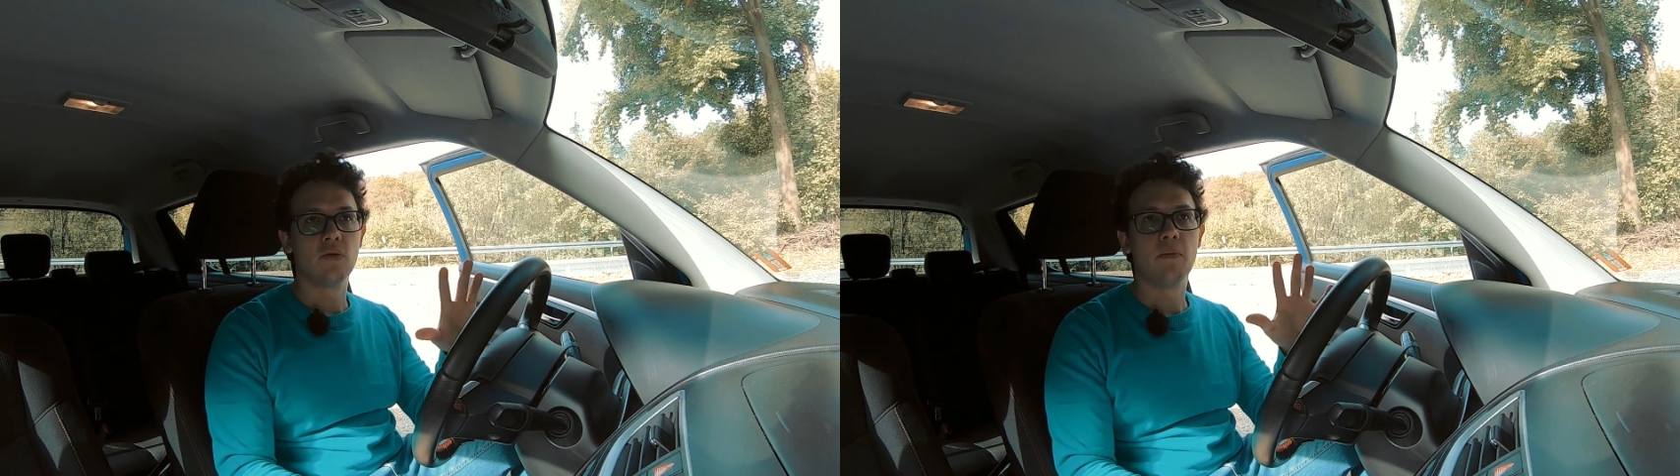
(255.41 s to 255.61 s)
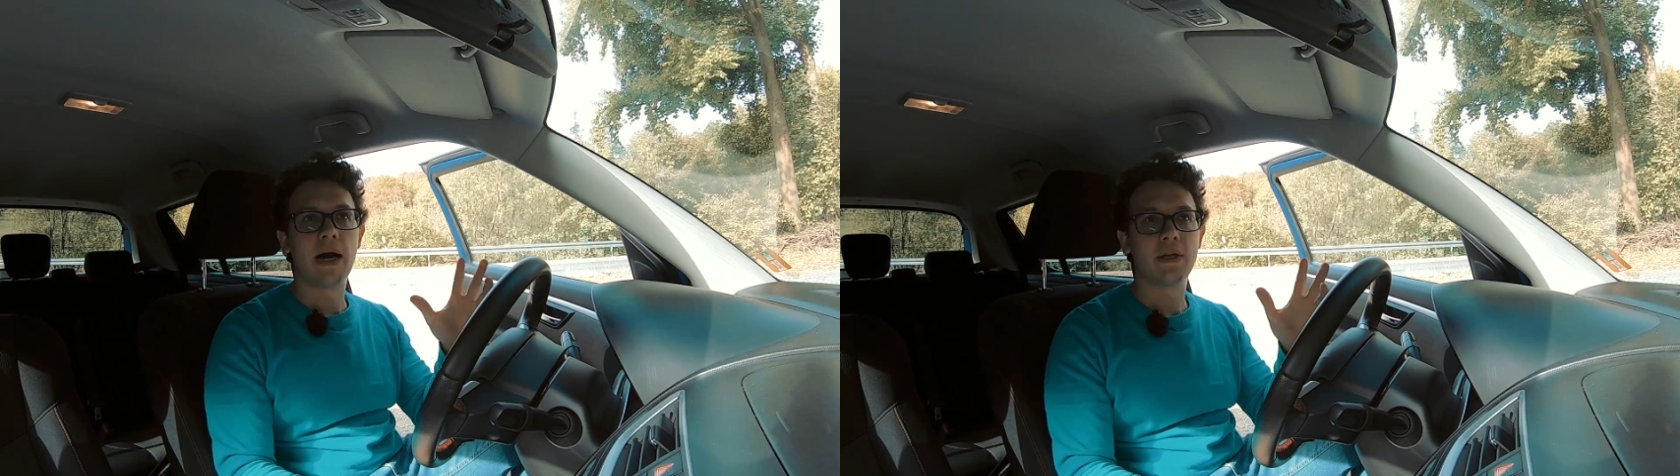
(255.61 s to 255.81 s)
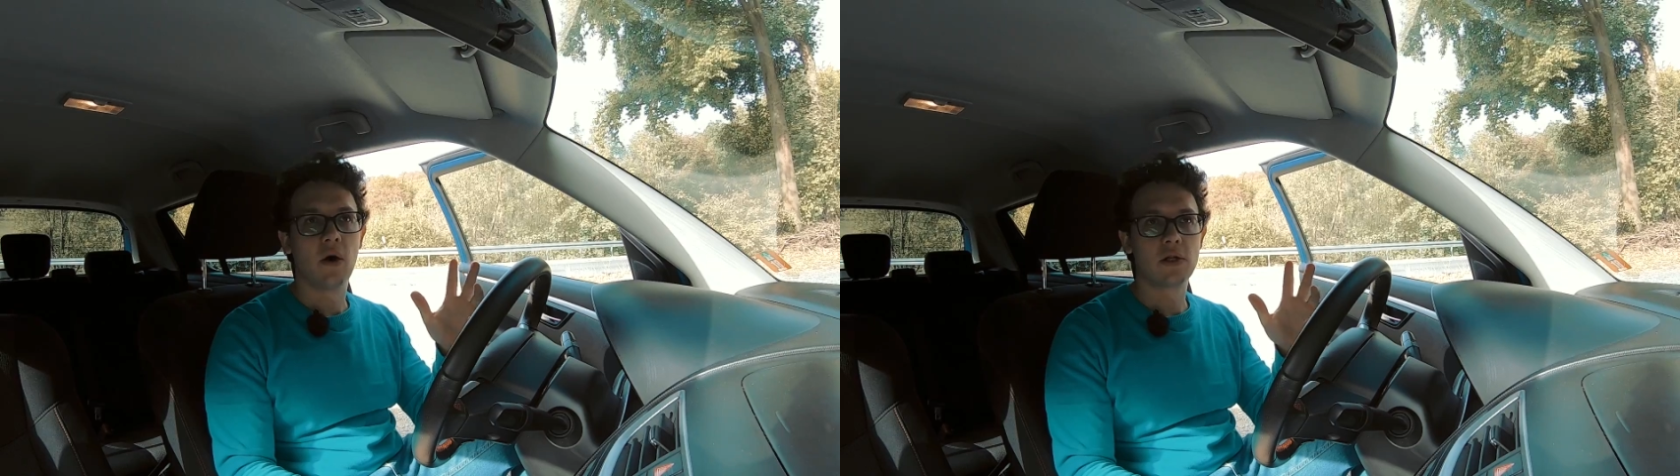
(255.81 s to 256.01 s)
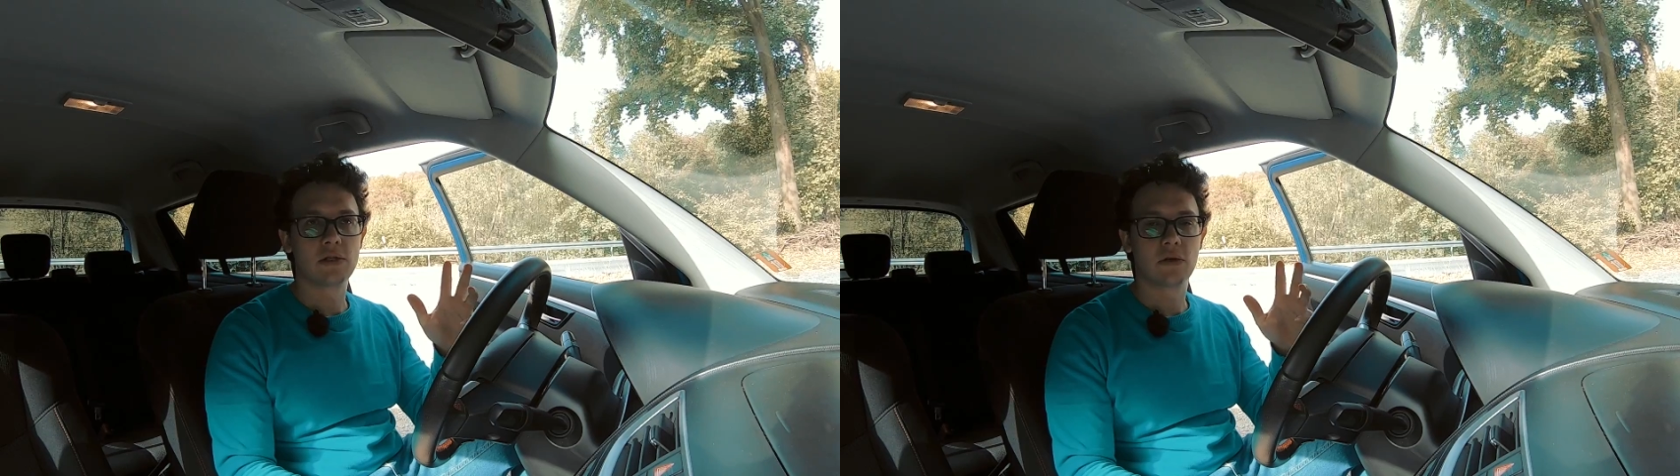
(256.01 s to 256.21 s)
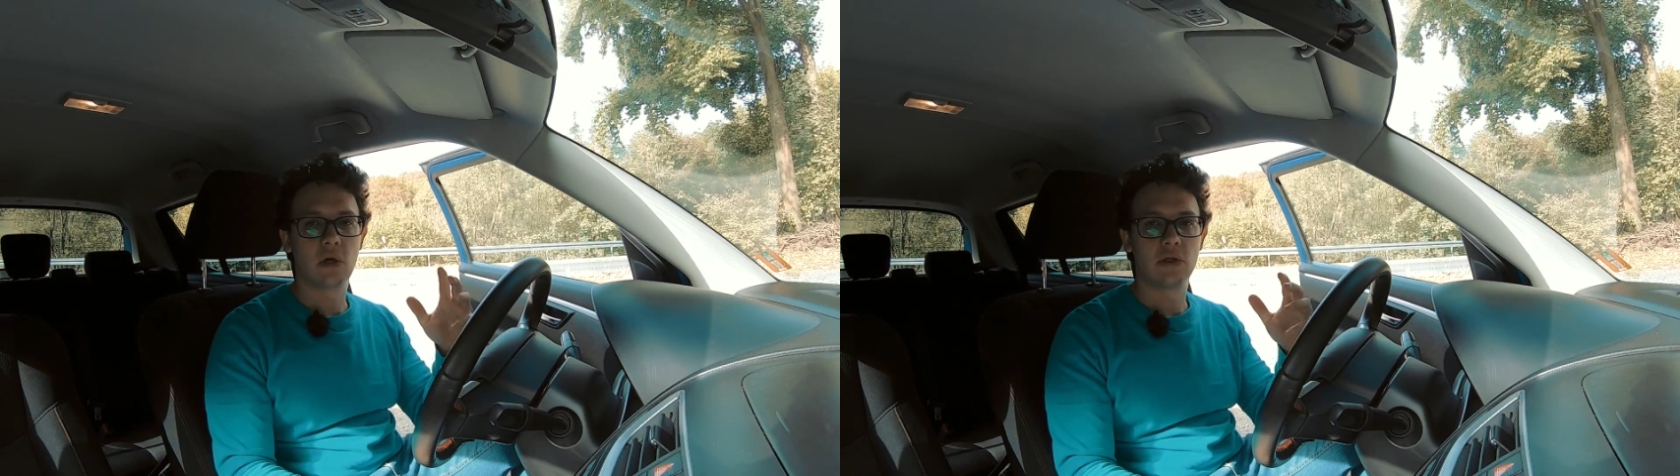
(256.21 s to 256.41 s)
you might
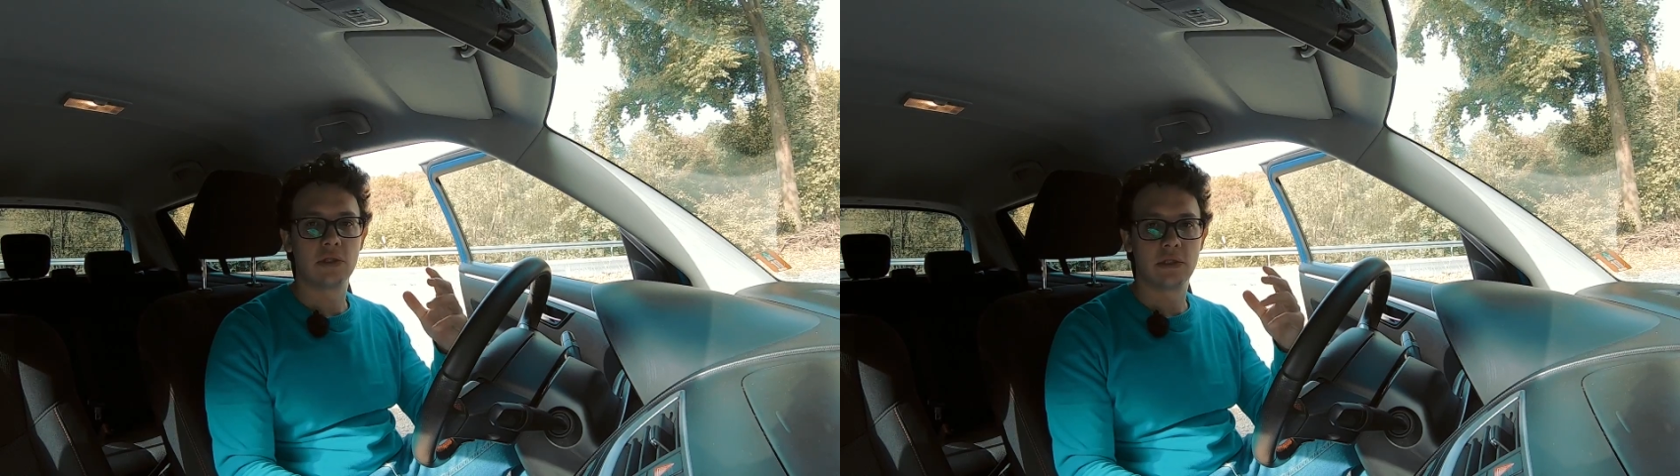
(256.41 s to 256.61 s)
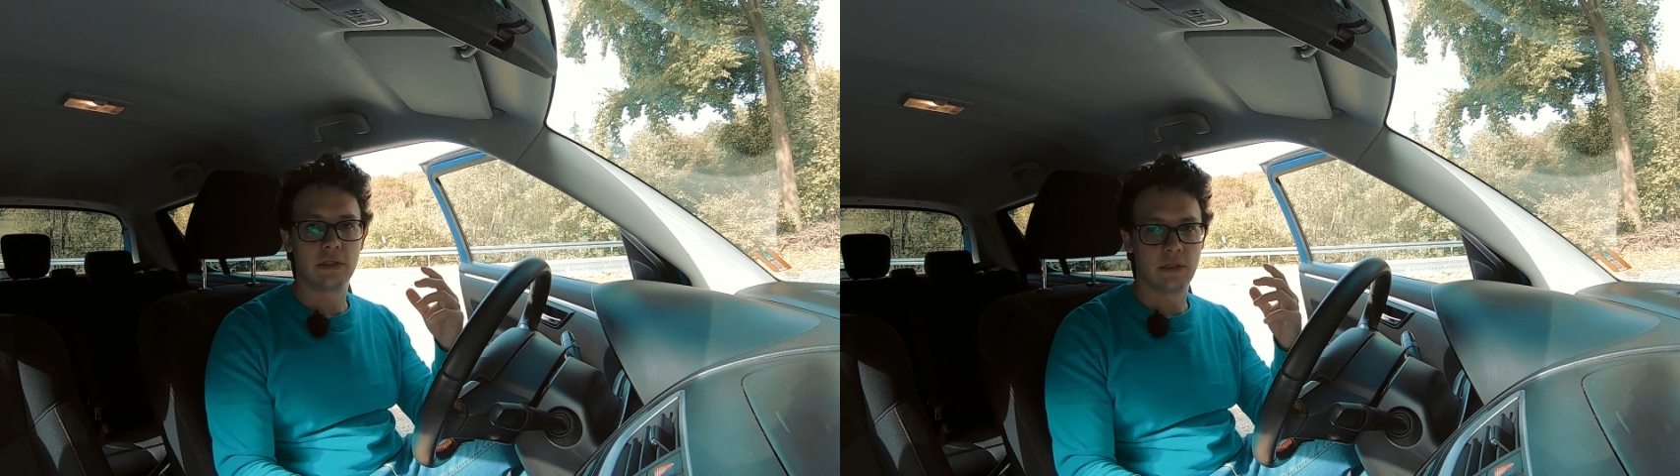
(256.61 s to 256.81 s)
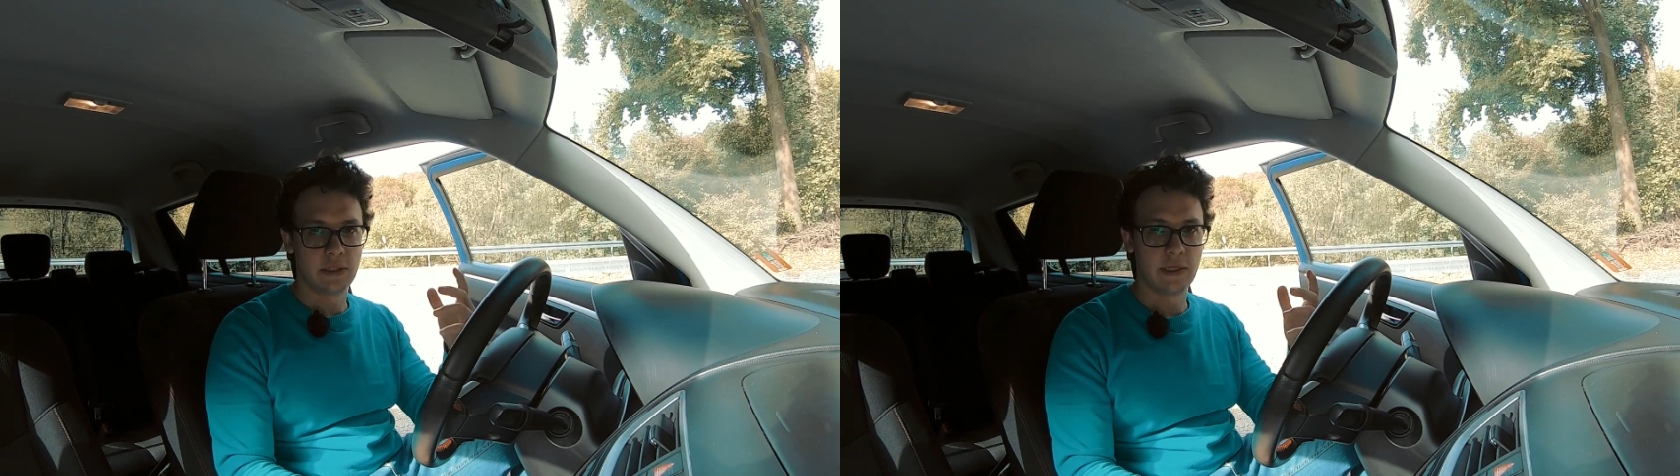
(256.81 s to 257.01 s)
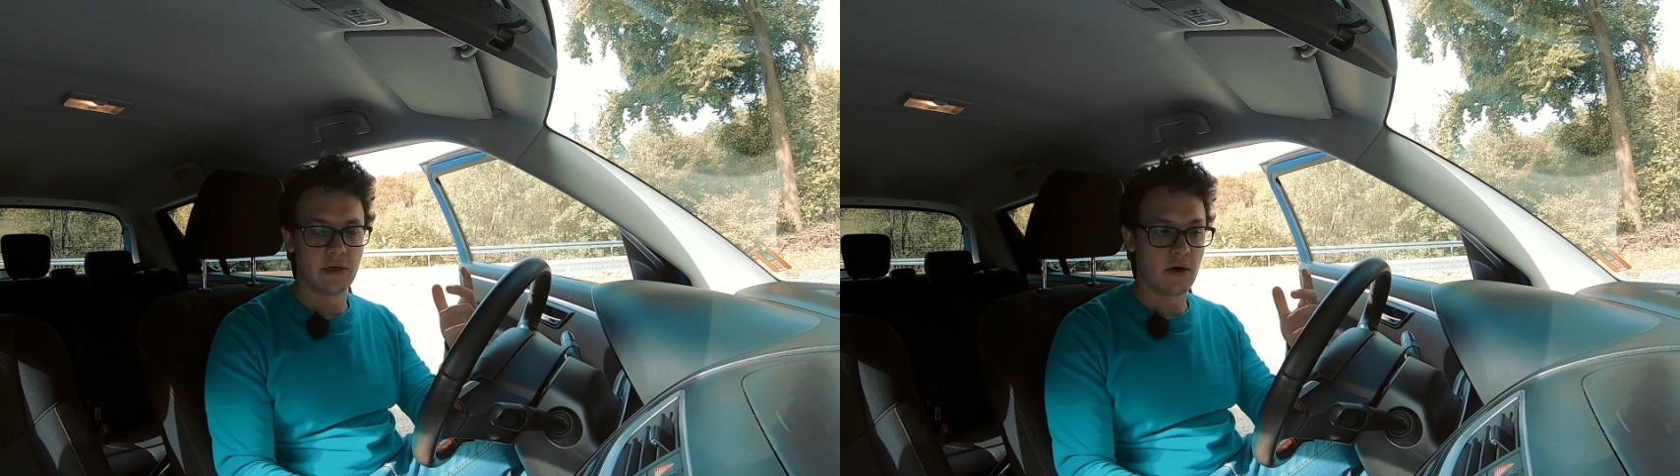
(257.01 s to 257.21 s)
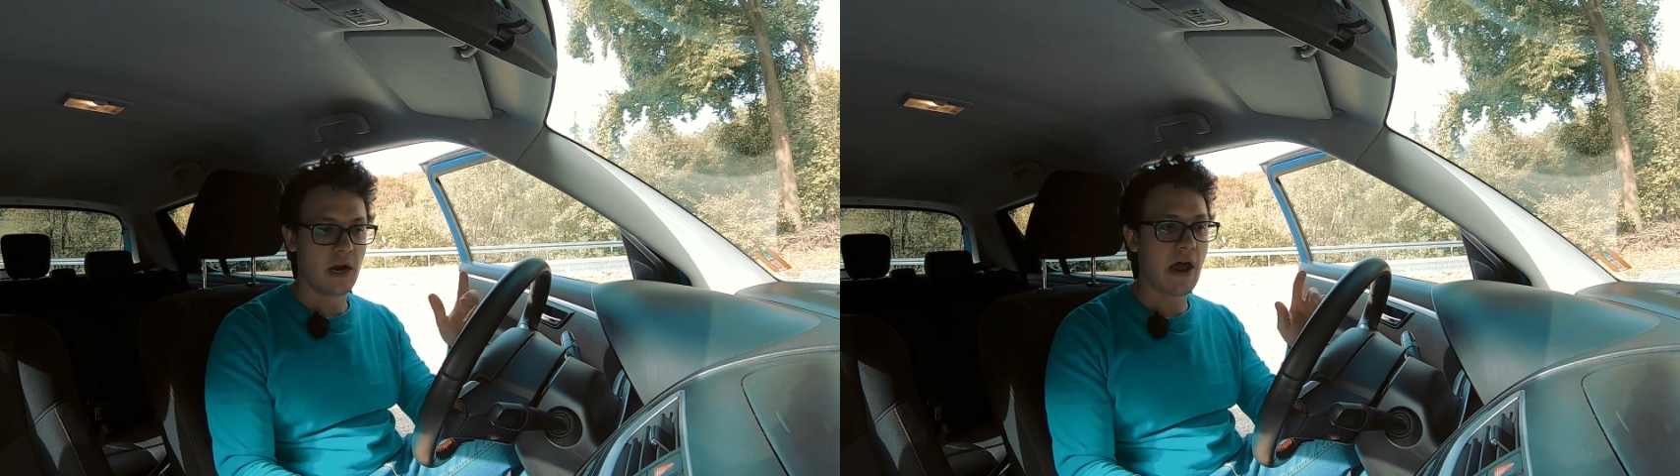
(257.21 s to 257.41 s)
also
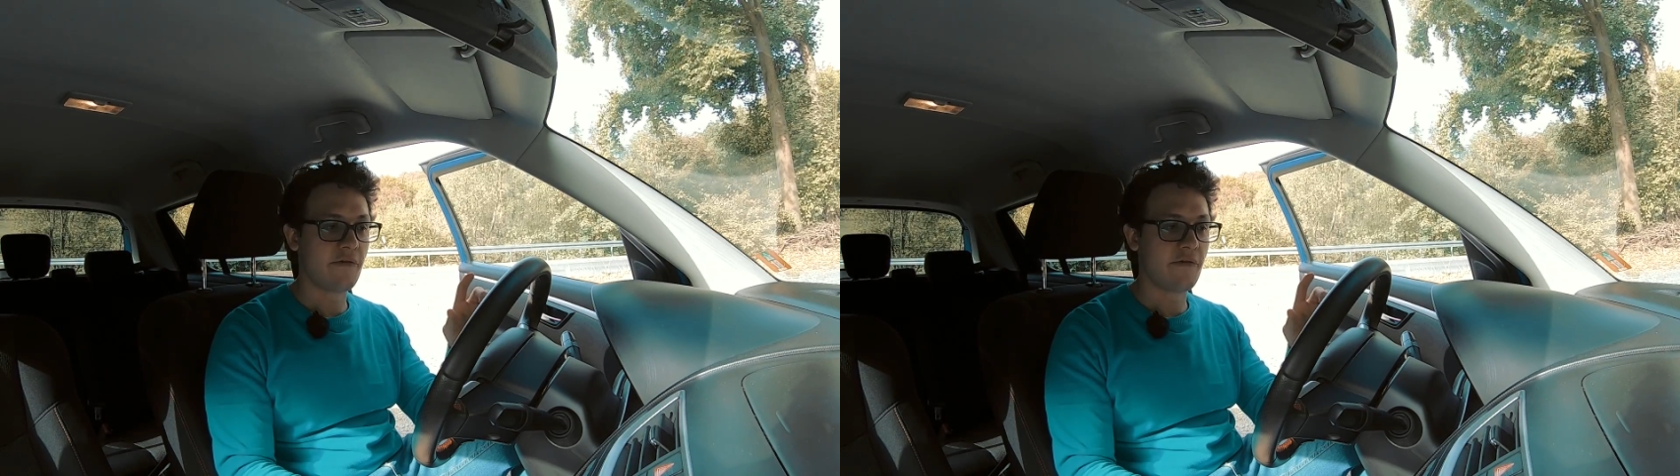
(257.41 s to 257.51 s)
consider